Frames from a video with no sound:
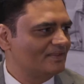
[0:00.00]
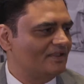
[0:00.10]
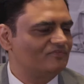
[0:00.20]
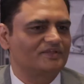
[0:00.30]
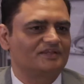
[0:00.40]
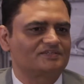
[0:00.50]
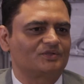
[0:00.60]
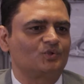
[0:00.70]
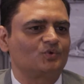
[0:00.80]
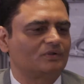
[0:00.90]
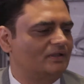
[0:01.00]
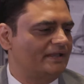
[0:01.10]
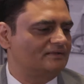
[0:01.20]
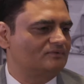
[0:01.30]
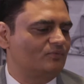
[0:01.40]
If there is a new,
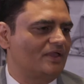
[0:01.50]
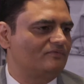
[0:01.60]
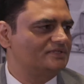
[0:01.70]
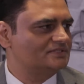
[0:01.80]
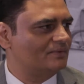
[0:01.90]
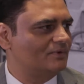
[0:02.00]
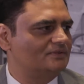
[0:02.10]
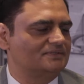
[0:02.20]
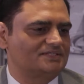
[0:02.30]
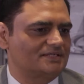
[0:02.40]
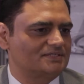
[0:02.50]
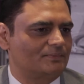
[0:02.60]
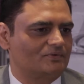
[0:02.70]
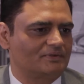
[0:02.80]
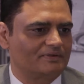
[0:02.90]
like we have discover, discussed
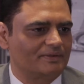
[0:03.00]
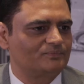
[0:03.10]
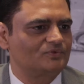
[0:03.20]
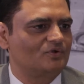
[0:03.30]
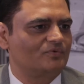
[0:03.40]
about the crypto,